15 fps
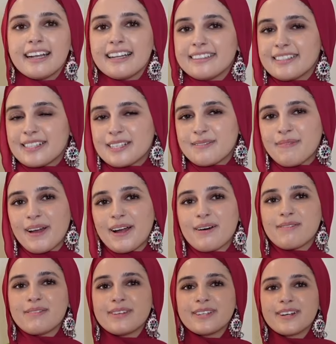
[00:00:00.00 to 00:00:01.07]
And this is my
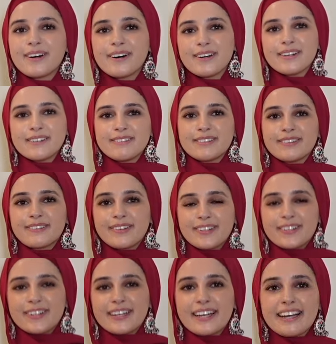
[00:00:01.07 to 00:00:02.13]
outfit, y'all, if you're wondering